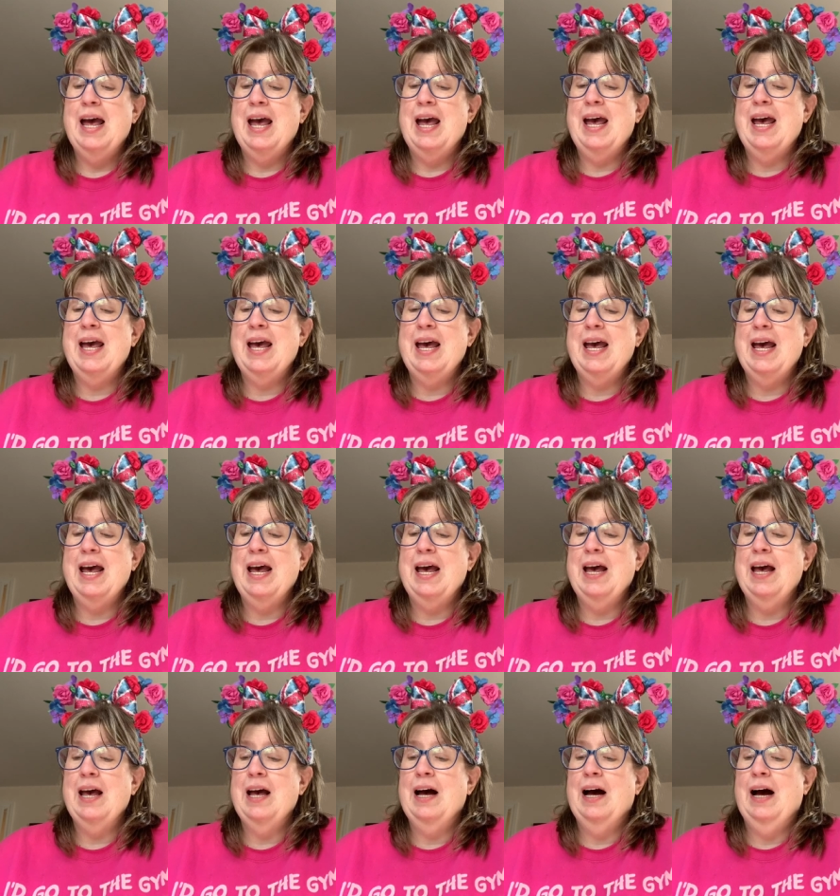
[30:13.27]

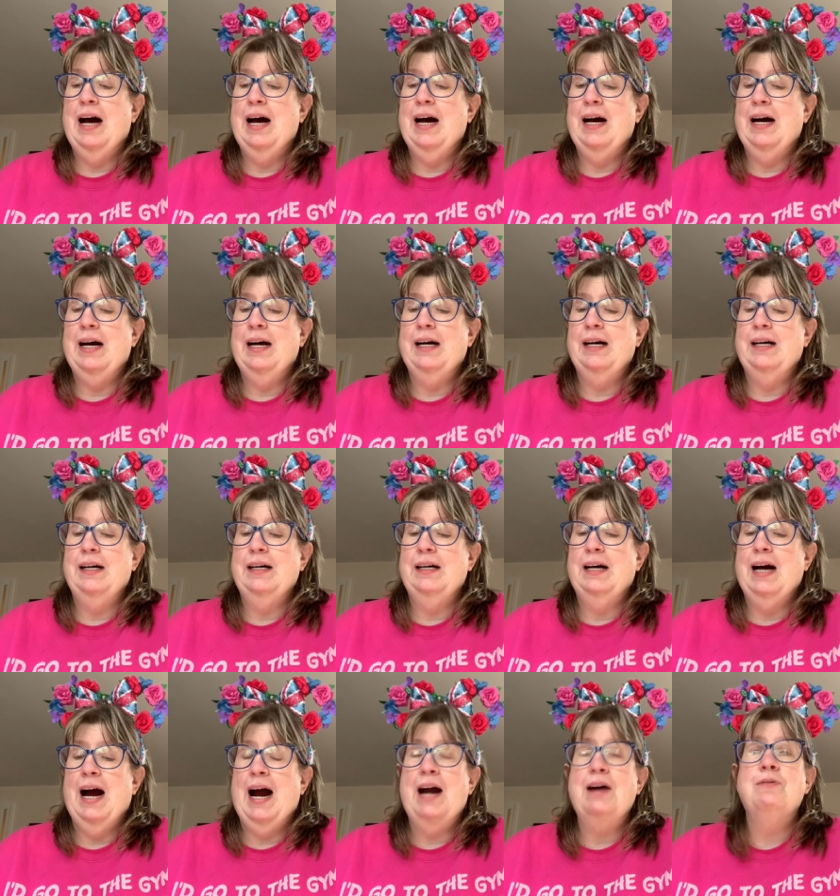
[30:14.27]
a uh,
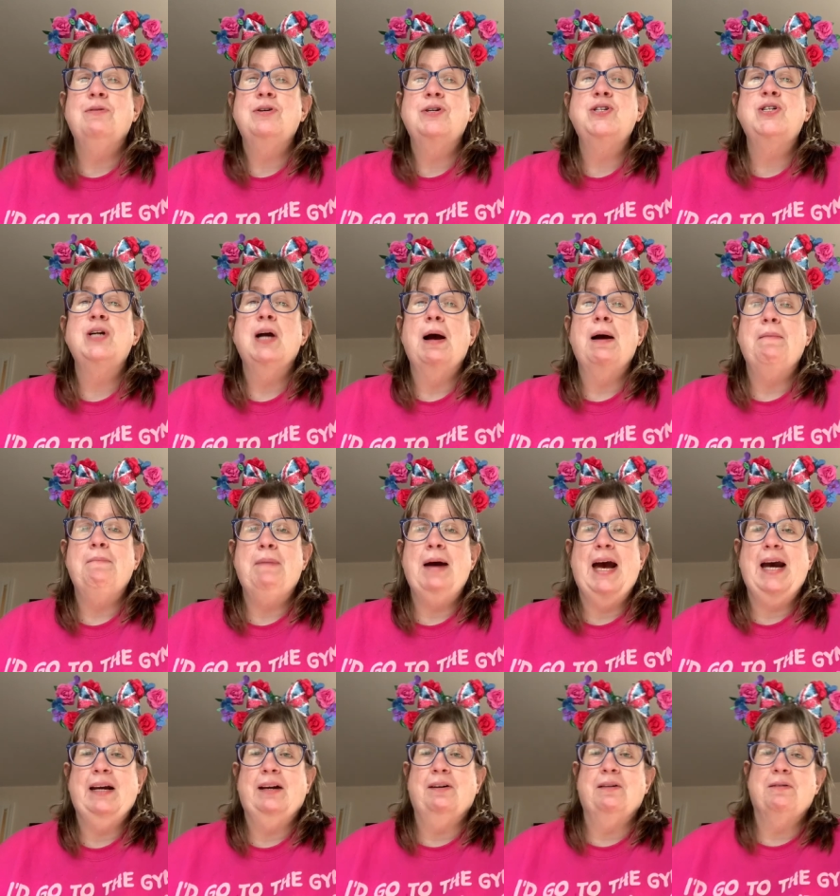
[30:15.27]
Irish
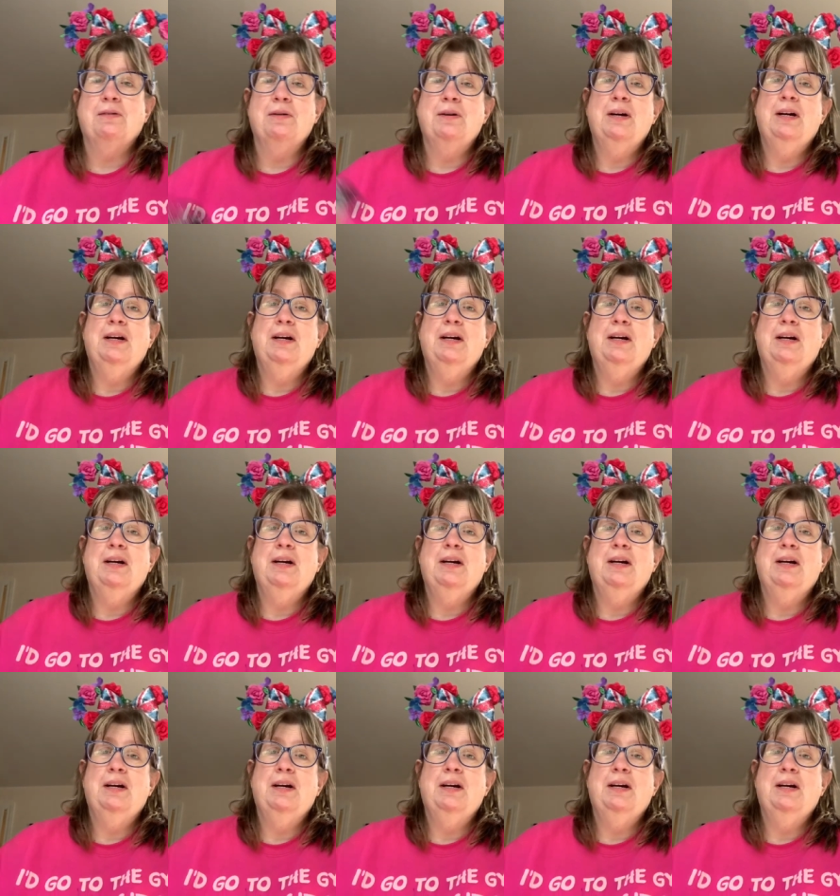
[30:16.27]
banger,